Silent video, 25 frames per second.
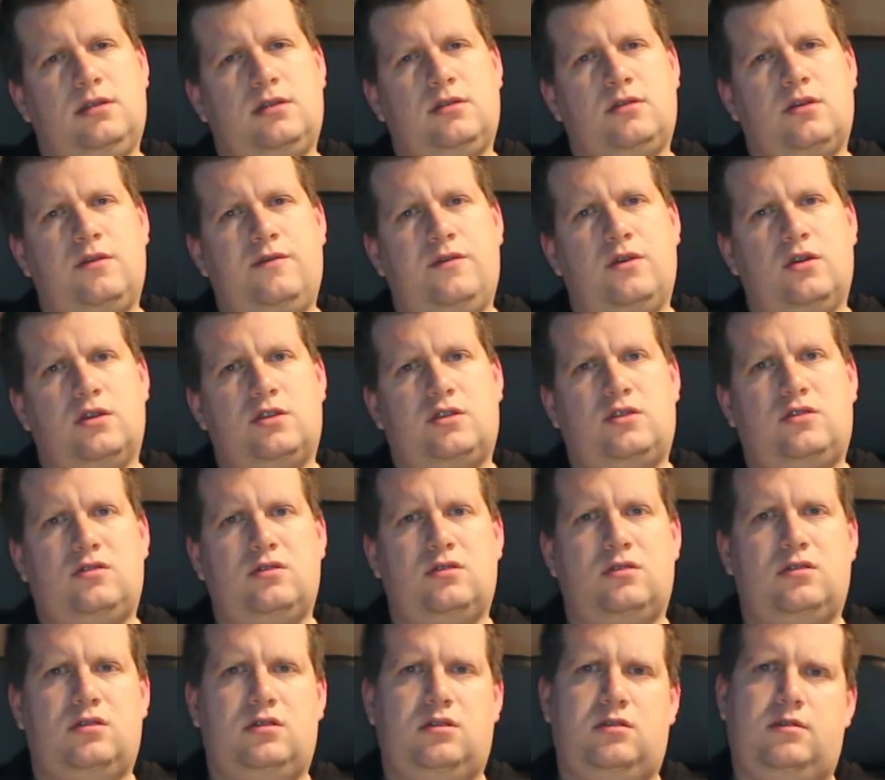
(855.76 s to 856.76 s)
converts
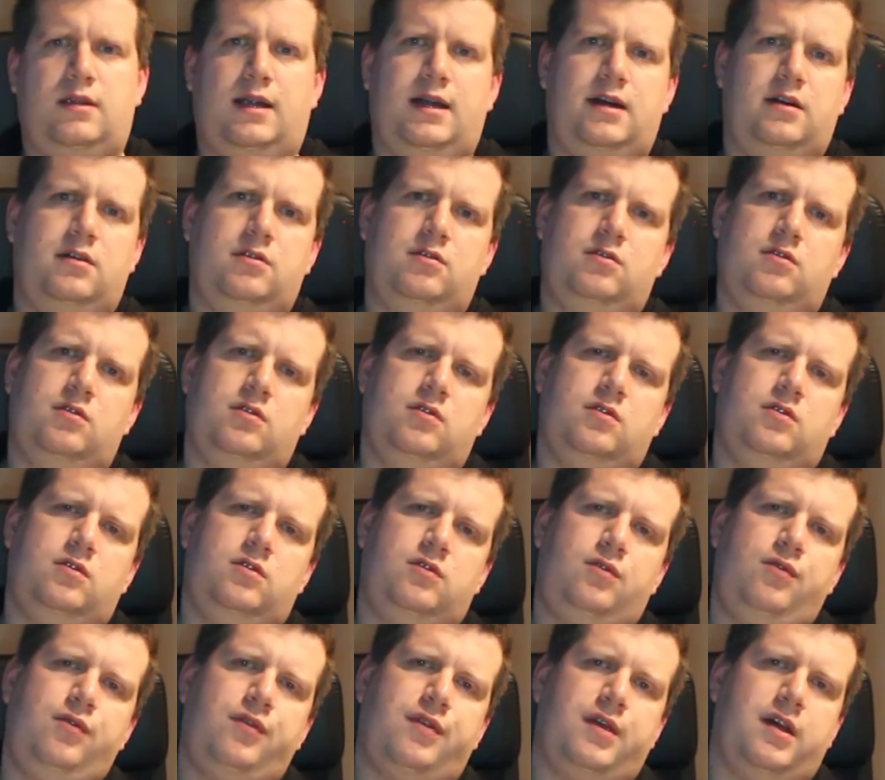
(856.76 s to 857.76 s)
to around
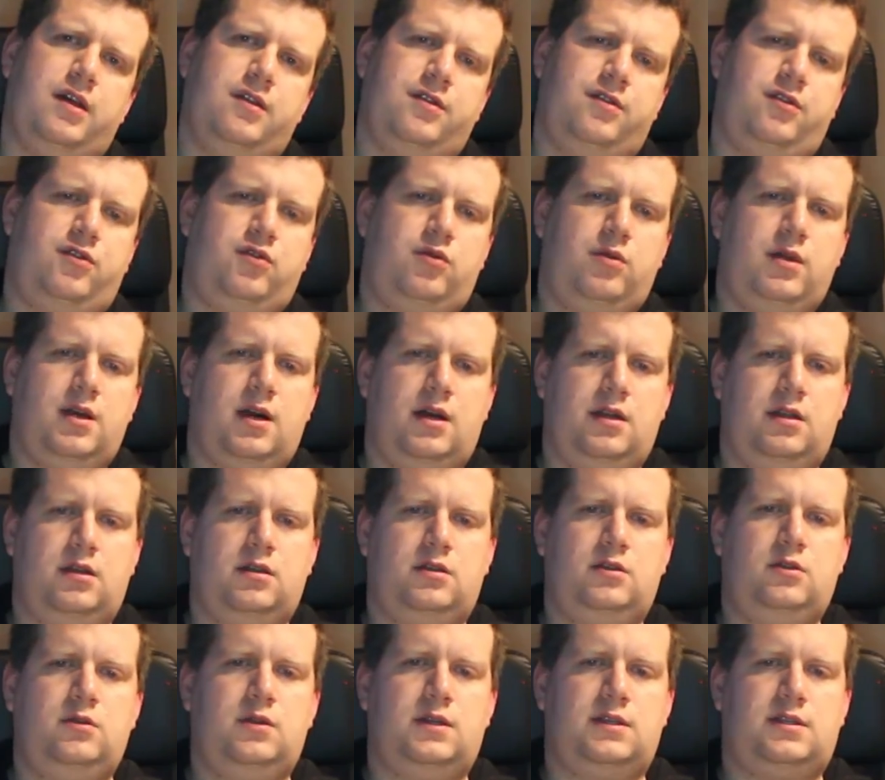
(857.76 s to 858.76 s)

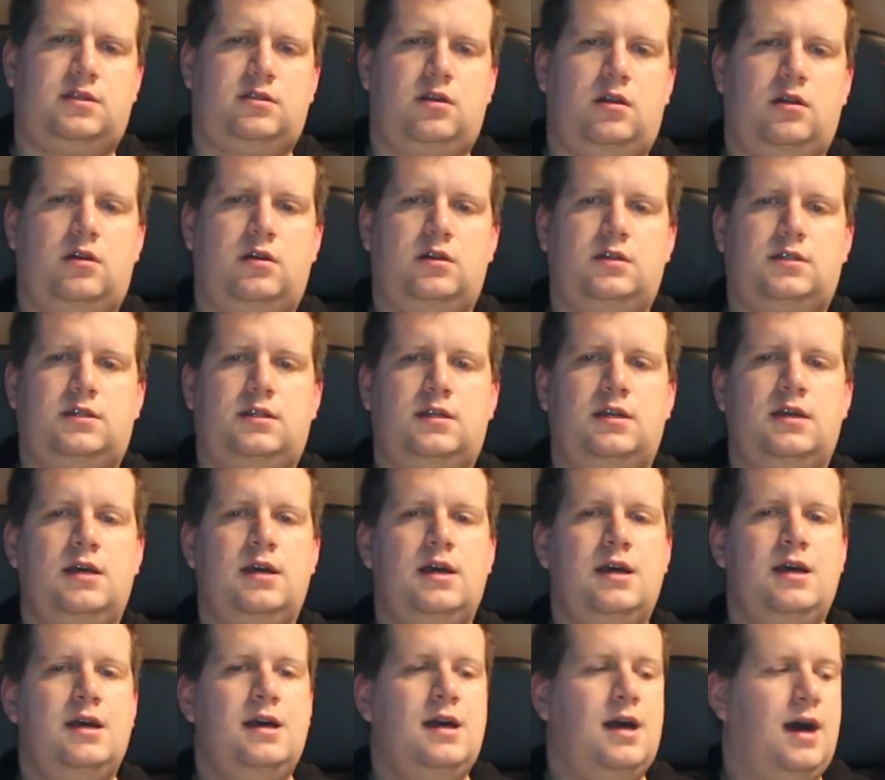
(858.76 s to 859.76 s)
2,300 US dollars,
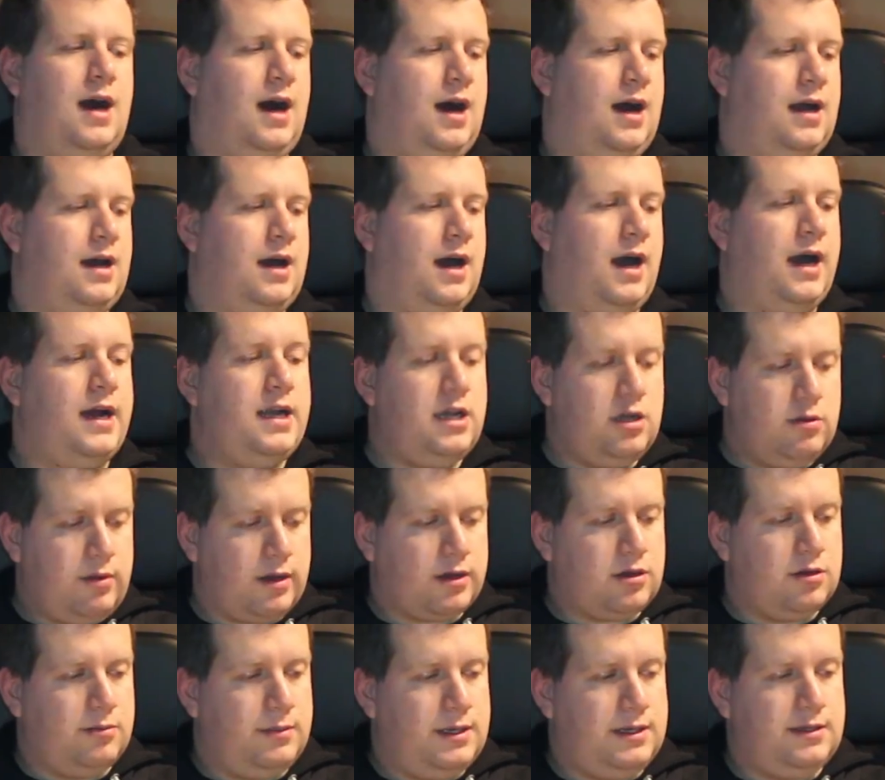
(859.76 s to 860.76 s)
I highly
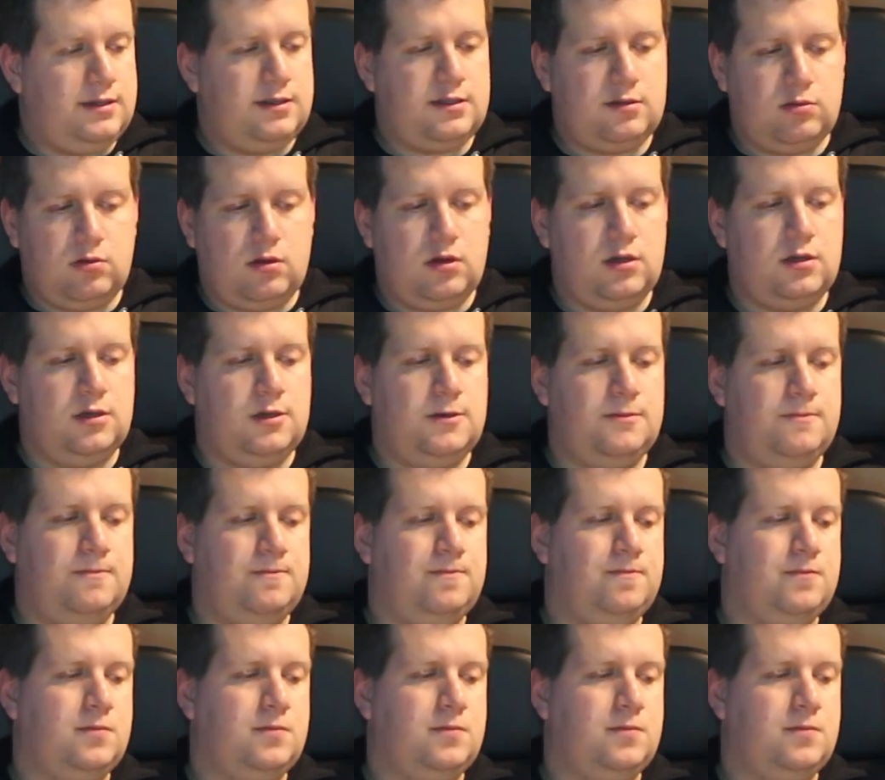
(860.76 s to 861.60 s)
recommend this one.